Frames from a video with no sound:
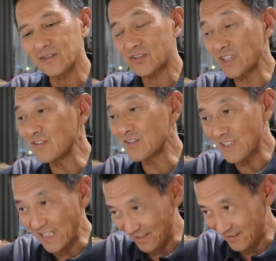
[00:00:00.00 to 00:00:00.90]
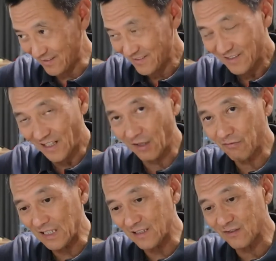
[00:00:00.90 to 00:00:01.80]
since then
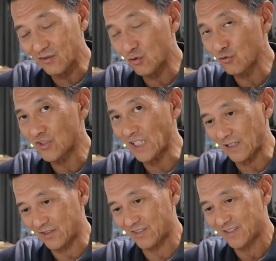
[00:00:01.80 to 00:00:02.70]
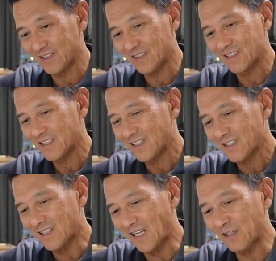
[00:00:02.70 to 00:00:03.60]
I've eaten two steaks.
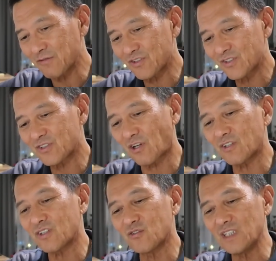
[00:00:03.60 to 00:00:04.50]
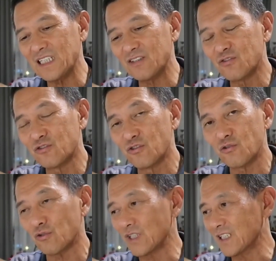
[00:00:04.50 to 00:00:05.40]
I have started to eat
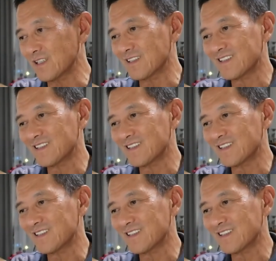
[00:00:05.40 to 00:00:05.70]
durian